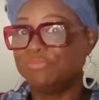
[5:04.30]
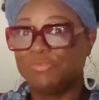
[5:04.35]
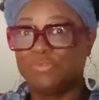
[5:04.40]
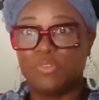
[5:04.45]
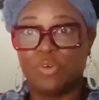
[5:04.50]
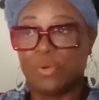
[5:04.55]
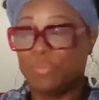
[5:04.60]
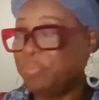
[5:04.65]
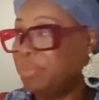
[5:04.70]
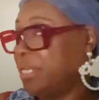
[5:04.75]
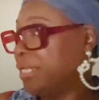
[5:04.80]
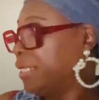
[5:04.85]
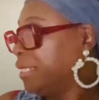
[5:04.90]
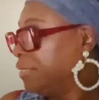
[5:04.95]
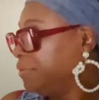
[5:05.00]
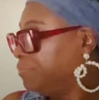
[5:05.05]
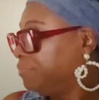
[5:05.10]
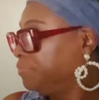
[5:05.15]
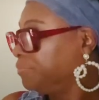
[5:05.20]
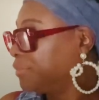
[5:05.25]
for a
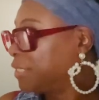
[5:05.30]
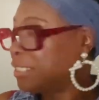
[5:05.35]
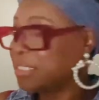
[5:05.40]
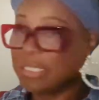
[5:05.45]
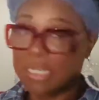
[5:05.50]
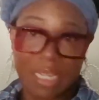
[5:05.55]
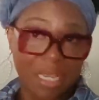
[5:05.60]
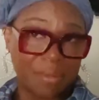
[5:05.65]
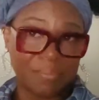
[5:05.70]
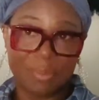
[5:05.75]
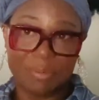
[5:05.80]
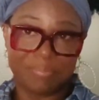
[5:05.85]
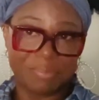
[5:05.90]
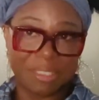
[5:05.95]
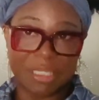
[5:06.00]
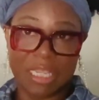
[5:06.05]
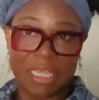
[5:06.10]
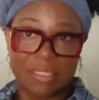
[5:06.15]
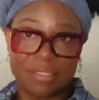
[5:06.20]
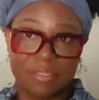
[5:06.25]
minute, because now I'm
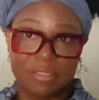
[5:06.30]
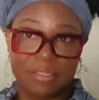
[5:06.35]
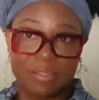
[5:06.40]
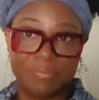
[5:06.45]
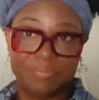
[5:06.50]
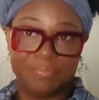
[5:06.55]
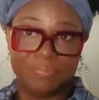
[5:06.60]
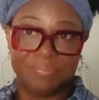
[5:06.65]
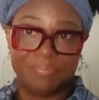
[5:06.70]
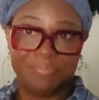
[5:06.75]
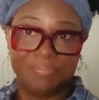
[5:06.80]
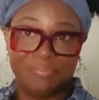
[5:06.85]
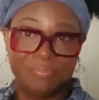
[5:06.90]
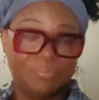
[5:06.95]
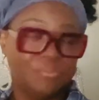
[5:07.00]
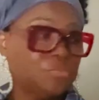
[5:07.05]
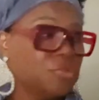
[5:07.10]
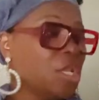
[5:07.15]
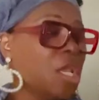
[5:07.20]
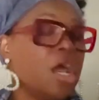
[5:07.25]
obsessed.
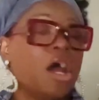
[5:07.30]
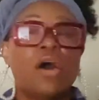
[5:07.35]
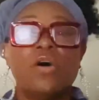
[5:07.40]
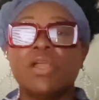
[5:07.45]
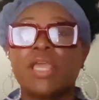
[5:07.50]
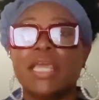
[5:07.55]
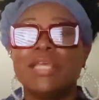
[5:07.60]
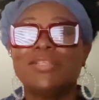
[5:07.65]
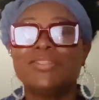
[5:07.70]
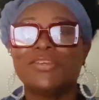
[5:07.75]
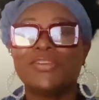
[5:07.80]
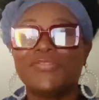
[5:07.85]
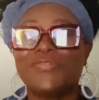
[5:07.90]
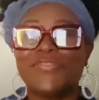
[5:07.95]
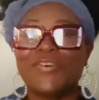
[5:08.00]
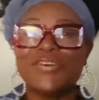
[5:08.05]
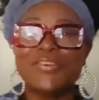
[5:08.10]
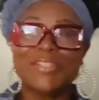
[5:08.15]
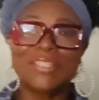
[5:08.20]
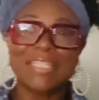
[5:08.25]
Okay, so the
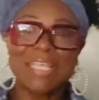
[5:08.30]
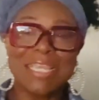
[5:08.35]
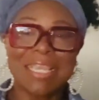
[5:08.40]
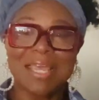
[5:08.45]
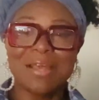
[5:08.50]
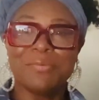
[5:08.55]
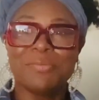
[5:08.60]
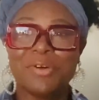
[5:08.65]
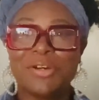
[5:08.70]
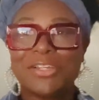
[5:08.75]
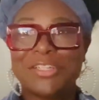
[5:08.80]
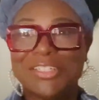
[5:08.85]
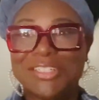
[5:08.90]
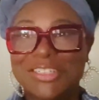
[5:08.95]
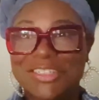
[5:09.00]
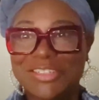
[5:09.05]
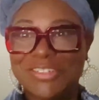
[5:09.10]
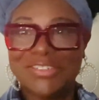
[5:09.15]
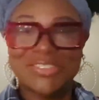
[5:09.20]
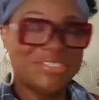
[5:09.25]
first thing I wanted to
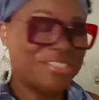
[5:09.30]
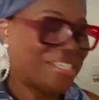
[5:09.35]
show you